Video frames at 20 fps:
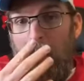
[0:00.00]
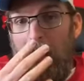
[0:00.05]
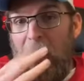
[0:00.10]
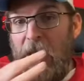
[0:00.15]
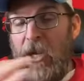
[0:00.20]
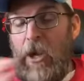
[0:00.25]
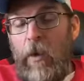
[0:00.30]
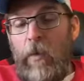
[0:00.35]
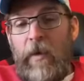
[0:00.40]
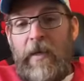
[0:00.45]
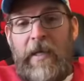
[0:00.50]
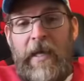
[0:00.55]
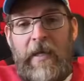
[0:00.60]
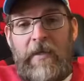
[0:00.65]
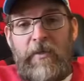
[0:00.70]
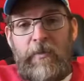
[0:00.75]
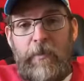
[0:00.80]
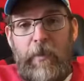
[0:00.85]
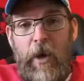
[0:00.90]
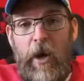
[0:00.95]
no one
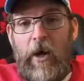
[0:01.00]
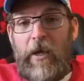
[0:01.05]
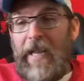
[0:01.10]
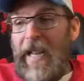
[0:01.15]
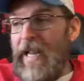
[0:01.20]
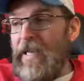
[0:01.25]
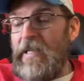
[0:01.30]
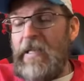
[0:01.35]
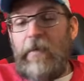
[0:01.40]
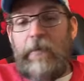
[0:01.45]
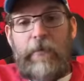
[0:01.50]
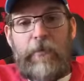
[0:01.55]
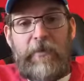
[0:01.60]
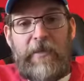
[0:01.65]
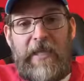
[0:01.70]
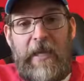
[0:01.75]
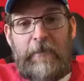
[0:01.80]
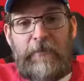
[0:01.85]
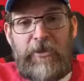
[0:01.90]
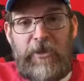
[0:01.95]
has bought any of the
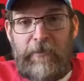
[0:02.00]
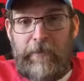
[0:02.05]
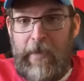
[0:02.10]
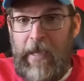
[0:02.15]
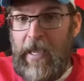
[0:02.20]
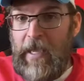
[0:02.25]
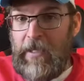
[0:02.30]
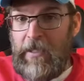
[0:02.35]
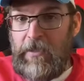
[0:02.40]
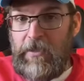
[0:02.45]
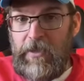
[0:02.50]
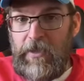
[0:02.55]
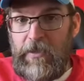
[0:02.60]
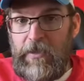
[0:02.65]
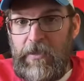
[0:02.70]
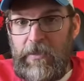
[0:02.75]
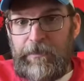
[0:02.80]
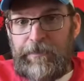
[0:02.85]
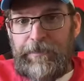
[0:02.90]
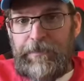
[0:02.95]
redemption
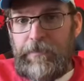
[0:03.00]
packages.